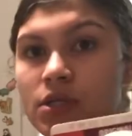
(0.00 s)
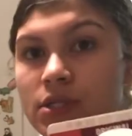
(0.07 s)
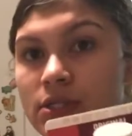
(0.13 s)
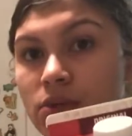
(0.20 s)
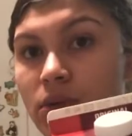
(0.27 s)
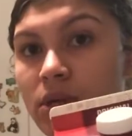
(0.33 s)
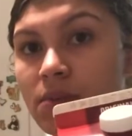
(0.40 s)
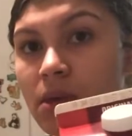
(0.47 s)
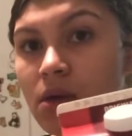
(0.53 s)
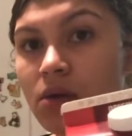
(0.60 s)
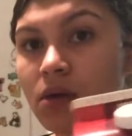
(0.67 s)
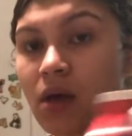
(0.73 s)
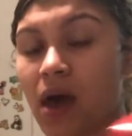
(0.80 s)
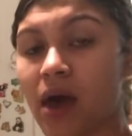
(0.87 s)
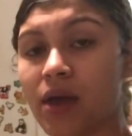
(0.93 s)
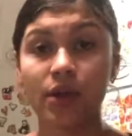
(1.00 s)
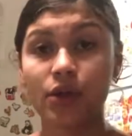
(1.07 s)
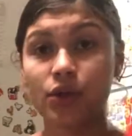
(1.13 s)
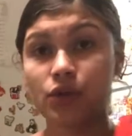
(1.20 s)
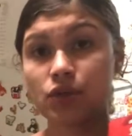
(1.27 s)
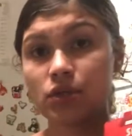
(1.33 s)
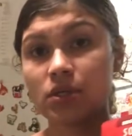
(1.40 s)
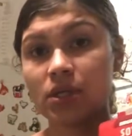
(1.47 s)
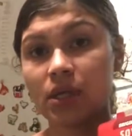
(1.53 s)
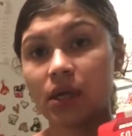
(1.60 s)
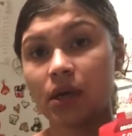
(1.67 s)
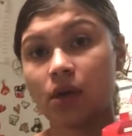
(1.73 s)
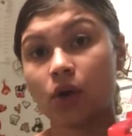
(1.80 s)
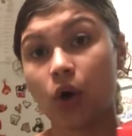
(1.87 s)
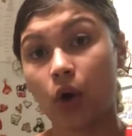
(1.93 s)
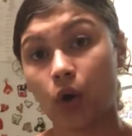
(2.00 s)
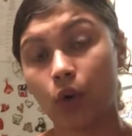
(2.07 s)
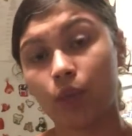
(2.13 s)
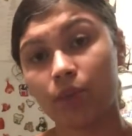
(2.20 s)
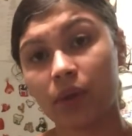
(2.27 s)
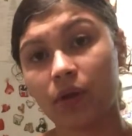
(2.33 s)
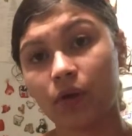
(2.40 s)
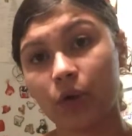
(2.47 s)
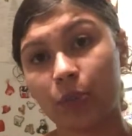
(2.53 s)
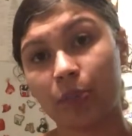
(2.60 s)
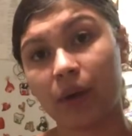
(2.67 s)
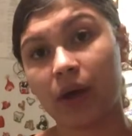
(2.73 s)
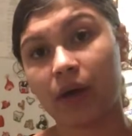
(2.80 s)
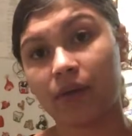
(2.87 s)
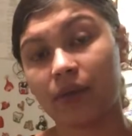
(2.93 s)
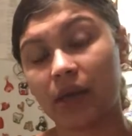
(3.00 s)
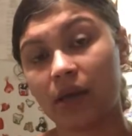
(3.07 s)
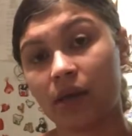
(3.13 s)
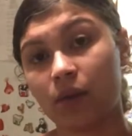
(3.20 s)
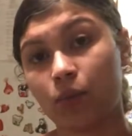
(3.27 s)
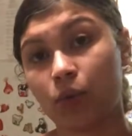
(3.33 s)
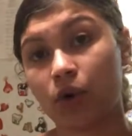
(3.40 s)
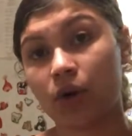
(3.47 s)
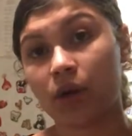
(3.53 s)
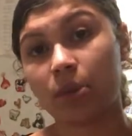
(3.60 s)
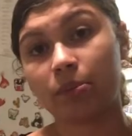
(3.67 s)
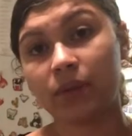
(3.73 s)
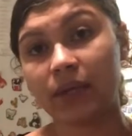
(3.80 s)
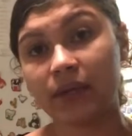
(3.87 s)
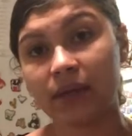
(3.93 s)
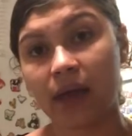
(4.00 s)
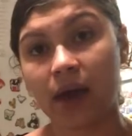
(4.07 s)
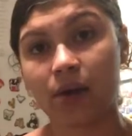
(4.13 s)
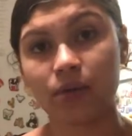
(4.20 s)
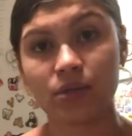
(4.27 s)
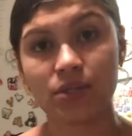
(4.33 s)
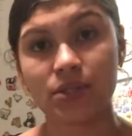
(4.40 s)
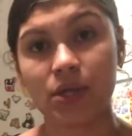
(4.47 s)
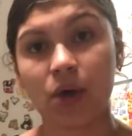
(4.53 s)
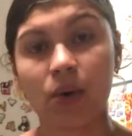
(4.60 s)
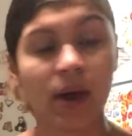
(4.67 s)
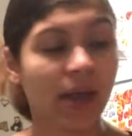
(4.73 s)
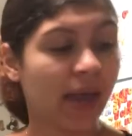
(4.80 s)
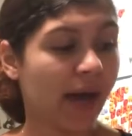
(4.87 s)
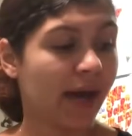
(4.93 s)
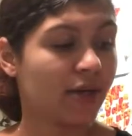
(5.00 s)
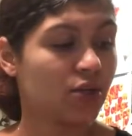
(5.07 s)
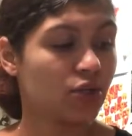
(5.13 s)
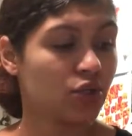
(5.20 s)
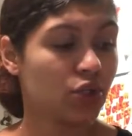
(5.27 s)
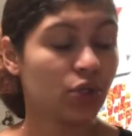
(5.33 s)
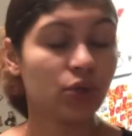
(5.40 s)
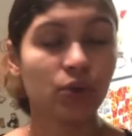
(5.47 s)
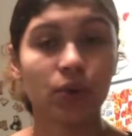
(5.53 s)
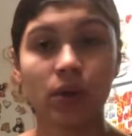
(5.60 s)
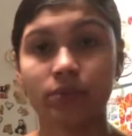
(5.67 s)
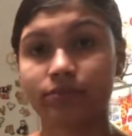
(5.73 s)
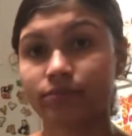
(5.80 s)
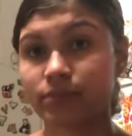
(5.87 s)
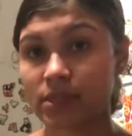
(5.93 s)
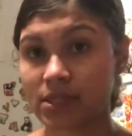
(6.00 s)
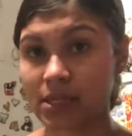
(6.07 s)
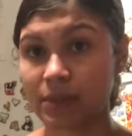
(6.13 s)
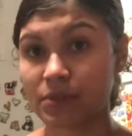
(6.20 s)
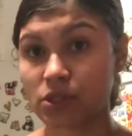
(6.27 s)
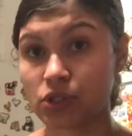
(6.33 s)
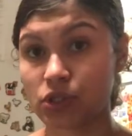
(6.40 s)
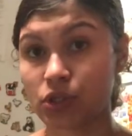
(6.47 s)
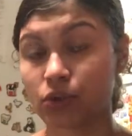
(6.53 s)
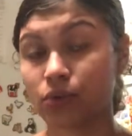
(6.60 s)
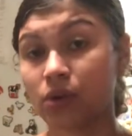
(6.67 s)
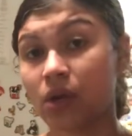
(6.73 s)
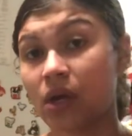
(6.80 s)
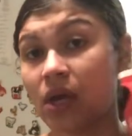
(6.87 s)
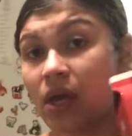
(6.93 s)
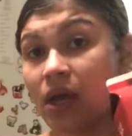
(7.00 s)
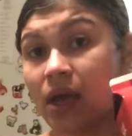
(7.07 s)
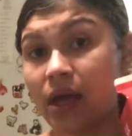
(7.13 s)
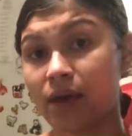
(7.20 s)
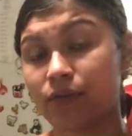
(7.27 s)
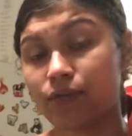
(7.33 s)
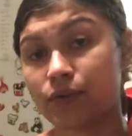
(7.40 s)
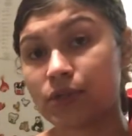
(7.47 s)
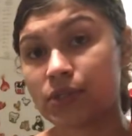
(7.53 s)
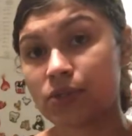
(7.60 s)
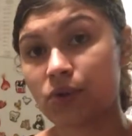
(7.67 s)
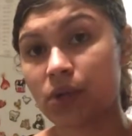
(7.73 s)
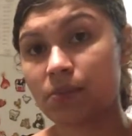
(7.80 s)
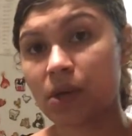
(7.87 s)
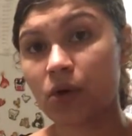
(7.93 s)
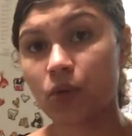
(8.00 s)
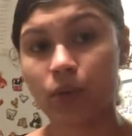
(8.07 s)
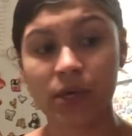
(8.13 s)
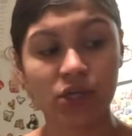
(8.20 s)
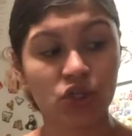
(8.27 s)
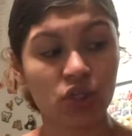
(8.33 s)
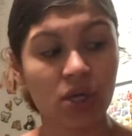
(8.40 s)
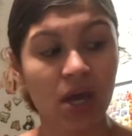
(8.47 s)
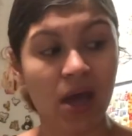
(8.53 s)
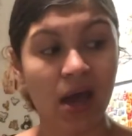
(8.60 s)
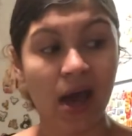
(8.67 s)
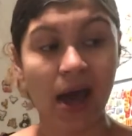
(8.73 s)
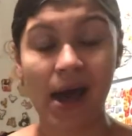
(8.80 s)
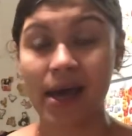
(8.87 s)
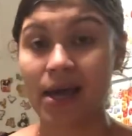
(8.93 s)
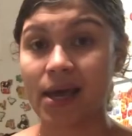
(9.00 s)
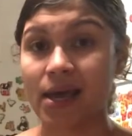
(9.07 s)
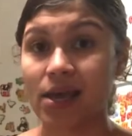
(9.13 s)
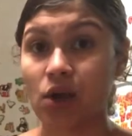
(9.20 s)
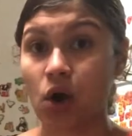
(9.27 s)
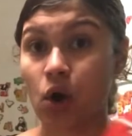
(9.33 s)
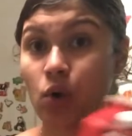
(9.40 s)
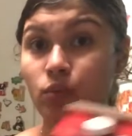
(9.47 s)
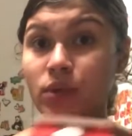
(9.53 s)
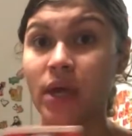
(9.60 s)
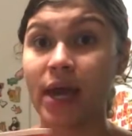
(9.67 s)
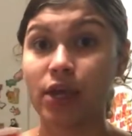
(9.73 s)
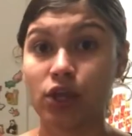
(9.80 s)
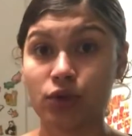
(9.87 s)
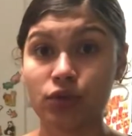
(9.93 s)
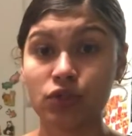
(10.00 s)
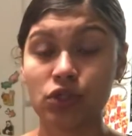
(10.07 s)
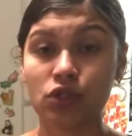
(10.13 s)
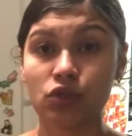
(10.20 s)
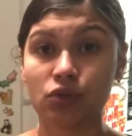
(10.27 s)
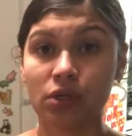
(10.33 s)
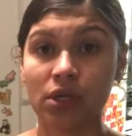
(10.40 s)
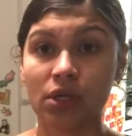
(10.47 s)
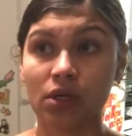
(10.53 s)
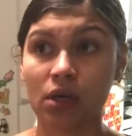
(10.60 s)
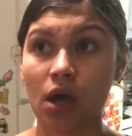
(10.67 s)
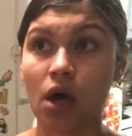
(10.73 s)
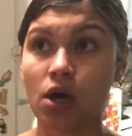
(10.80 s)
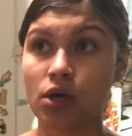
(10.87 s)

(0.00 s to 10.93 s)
Soy milk. I usually get oat milk, but they were completely out, so I had to substitute it for soy milk, which I used to drink